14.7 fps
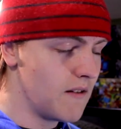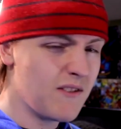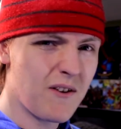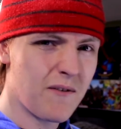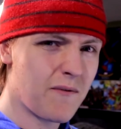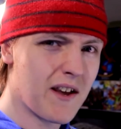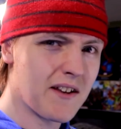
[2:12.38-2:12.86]

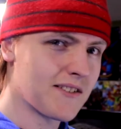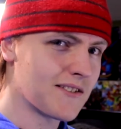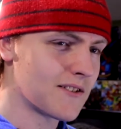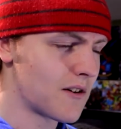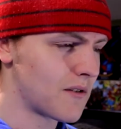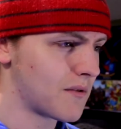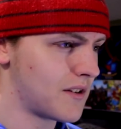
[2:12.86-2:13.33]
even though
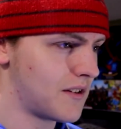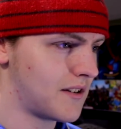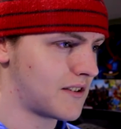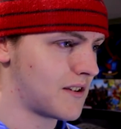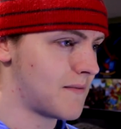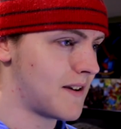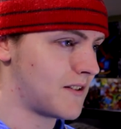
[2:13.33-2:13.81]
faces aren't really
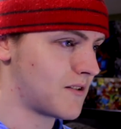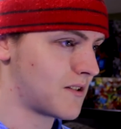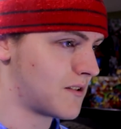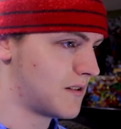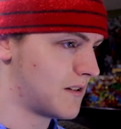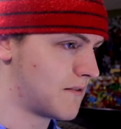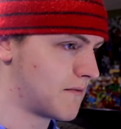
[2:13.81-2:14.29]

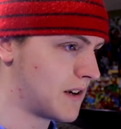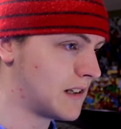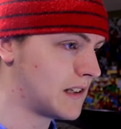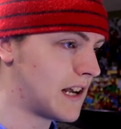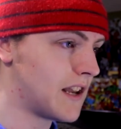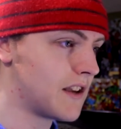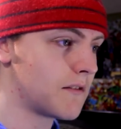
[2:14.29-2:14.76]
symmetrical in
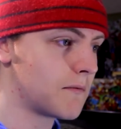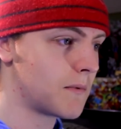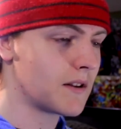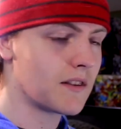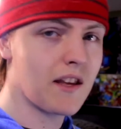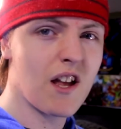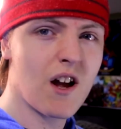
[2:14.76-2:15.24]
real life,
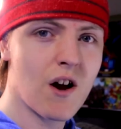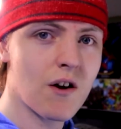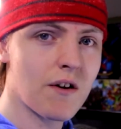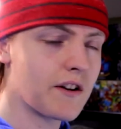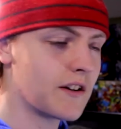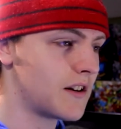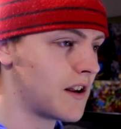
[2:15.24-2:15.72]
but they
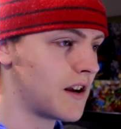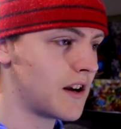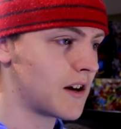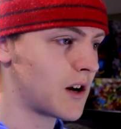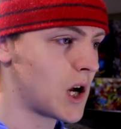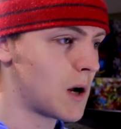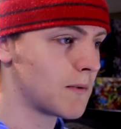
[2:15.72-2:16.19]
are in
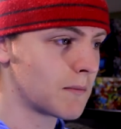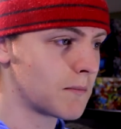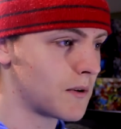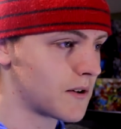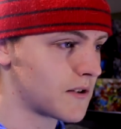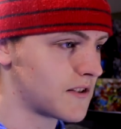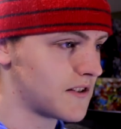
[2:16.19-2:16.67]
comic
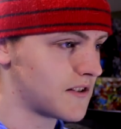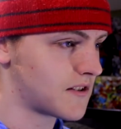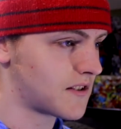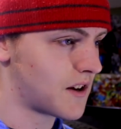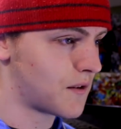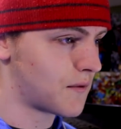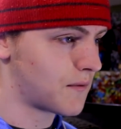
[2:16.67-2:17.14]
books and
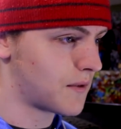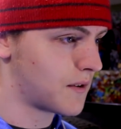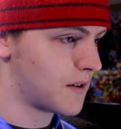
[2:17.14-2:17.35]
stuff.